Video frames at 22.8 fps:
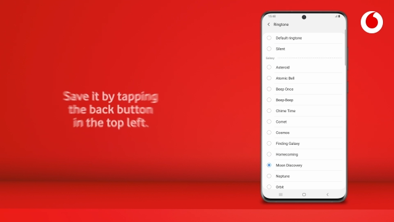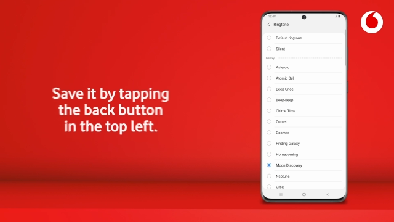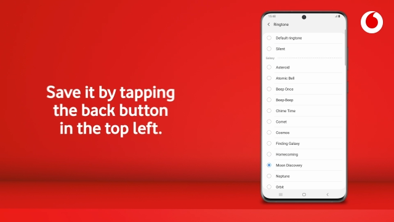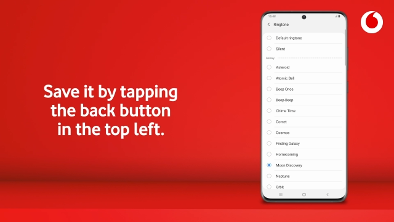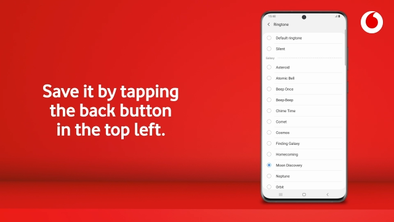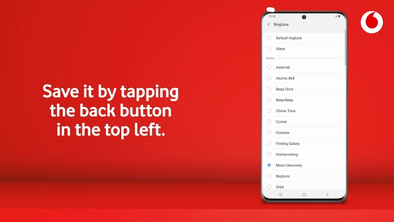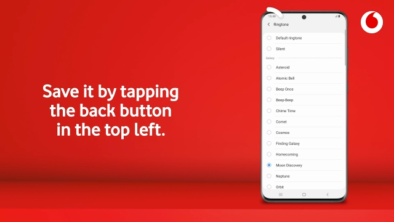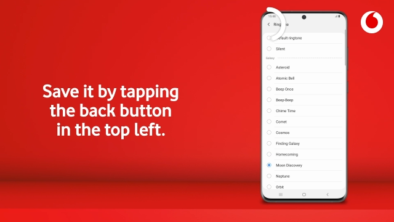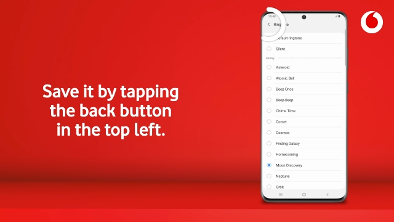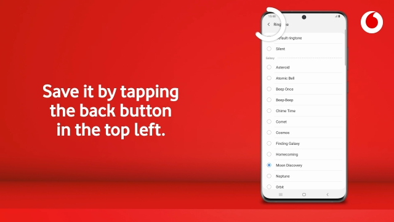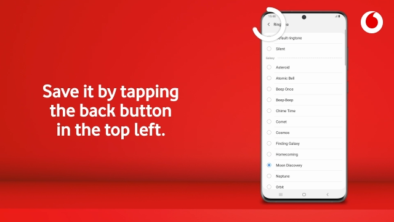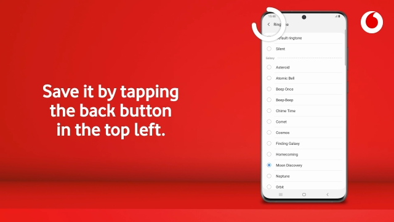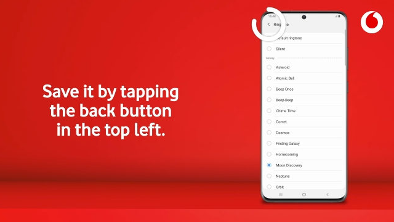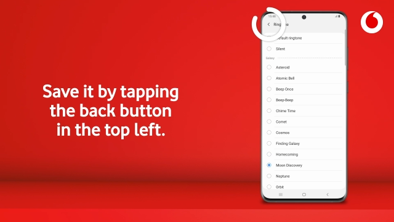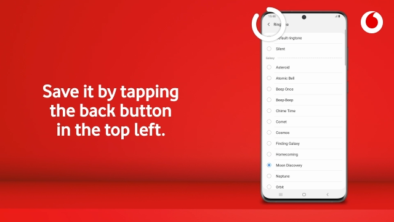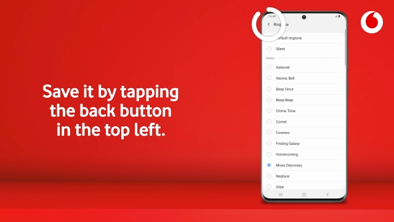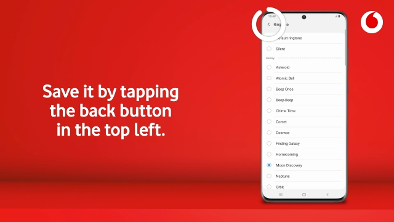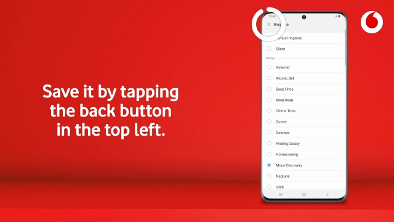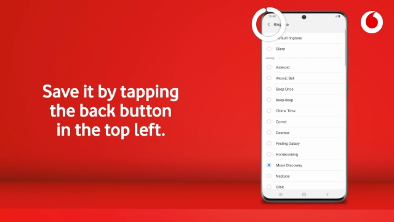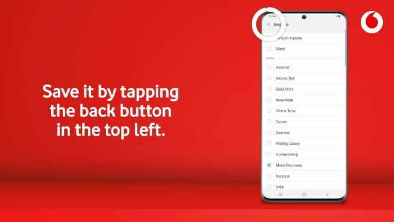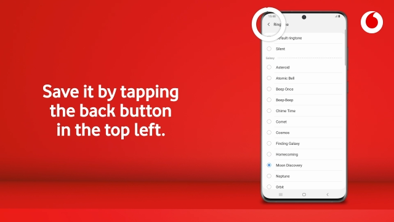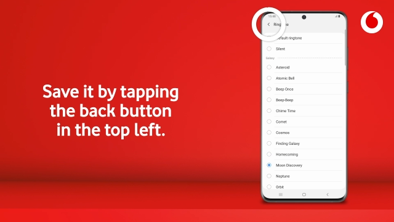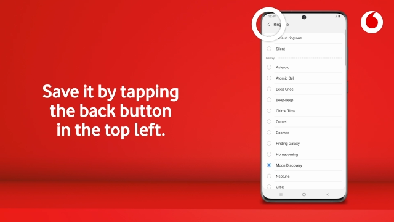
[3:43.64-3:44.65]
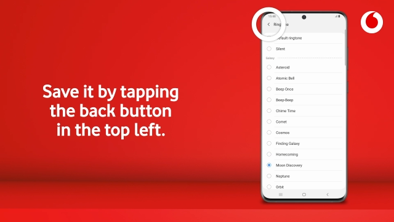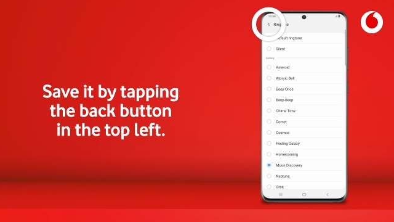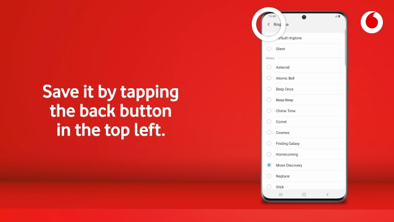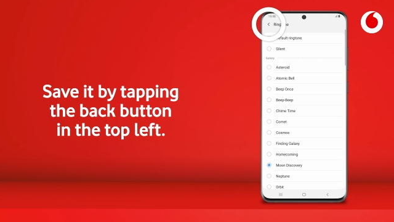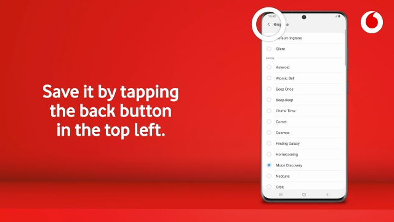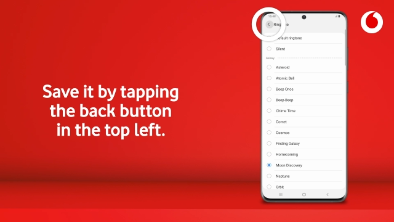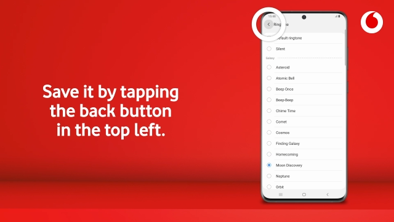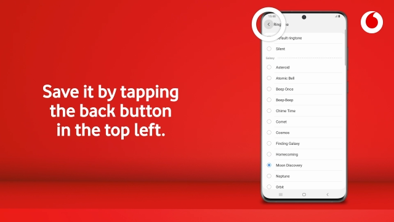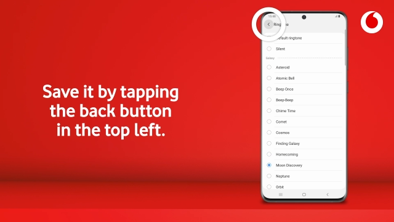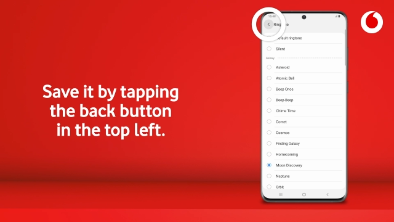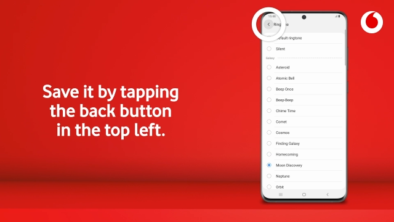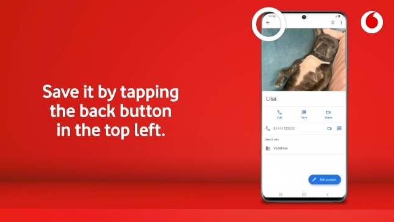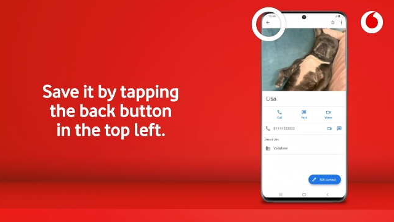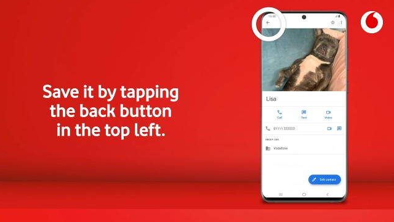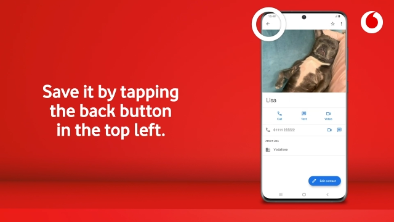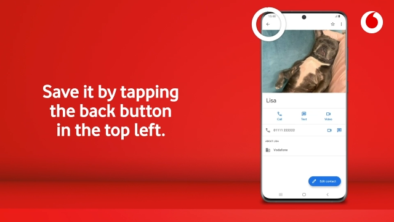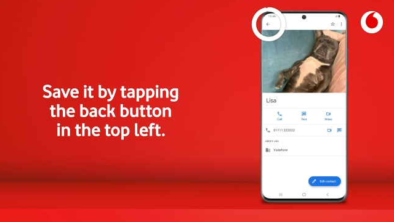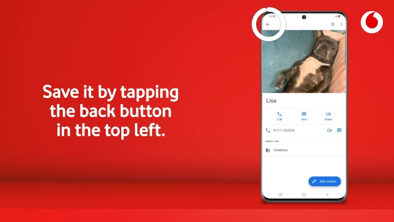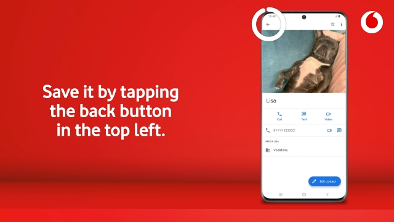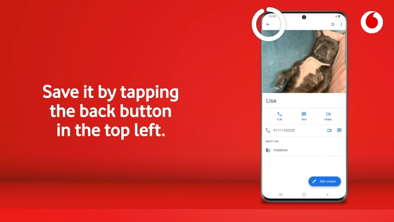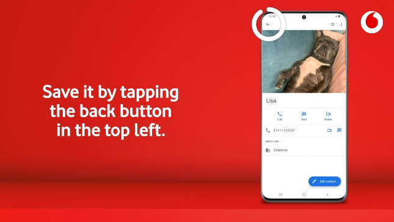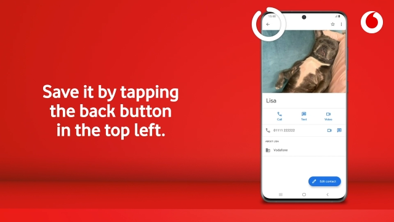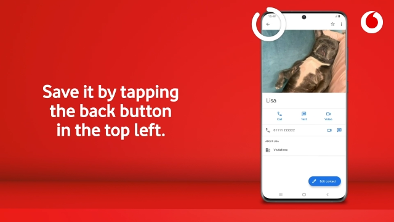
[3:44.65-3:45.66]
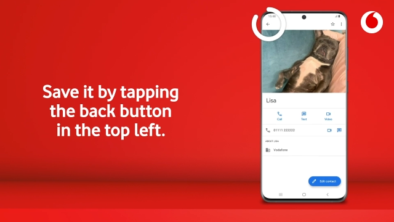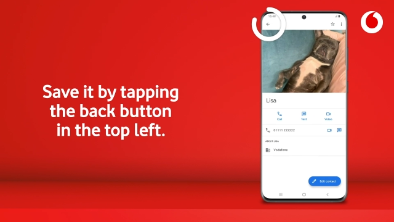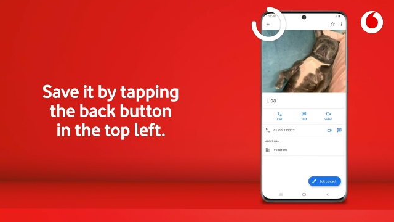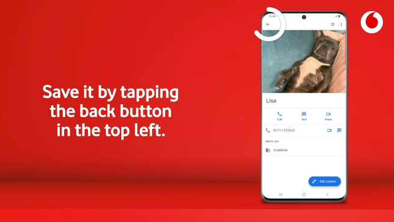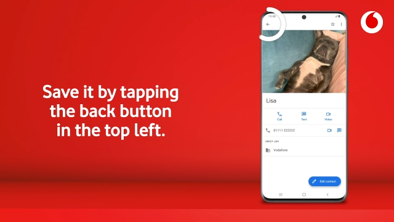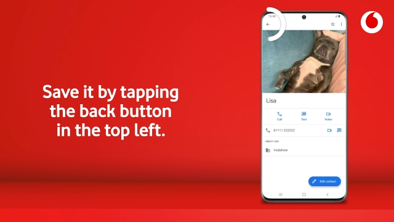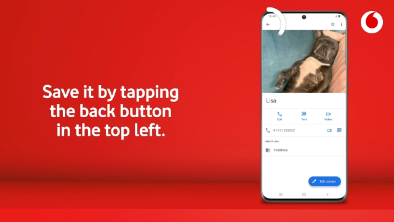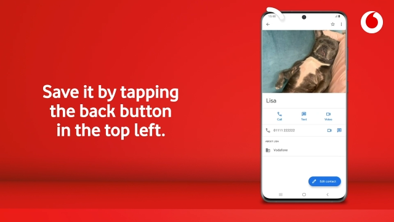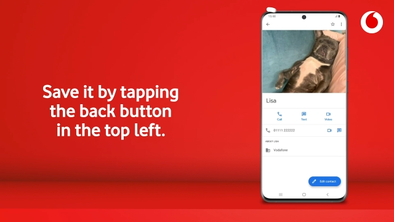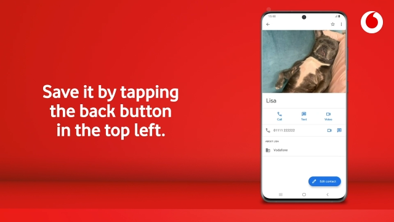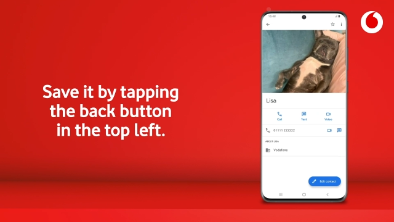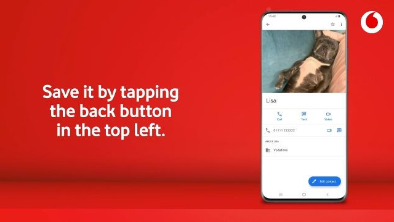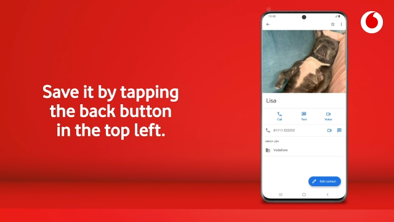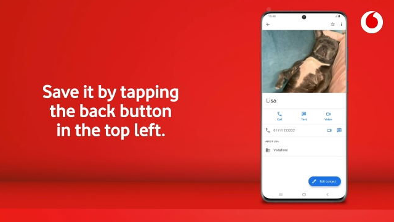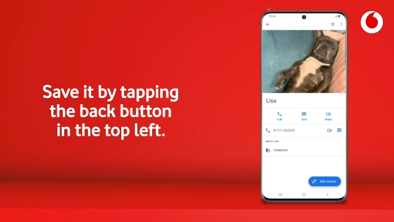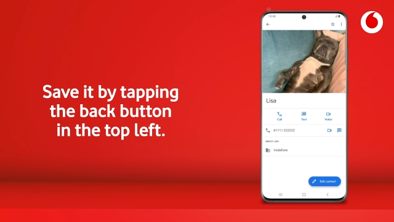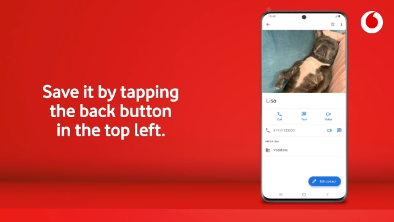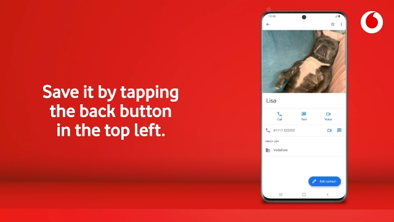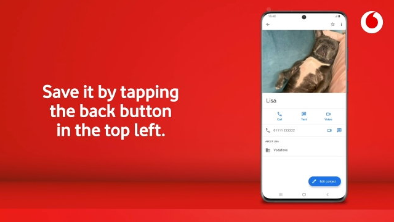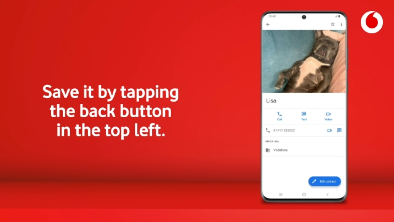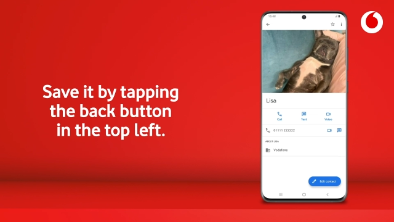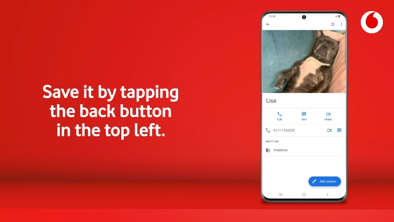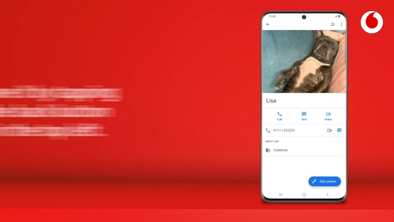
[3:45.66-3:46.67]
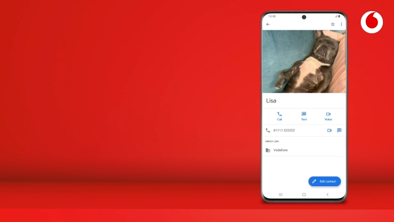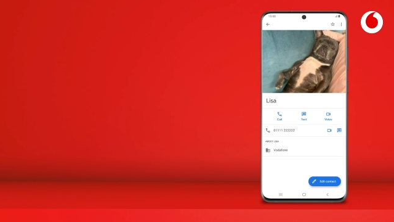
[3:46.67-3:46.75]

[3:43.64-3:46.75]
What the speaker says: [unreadable: no face in view]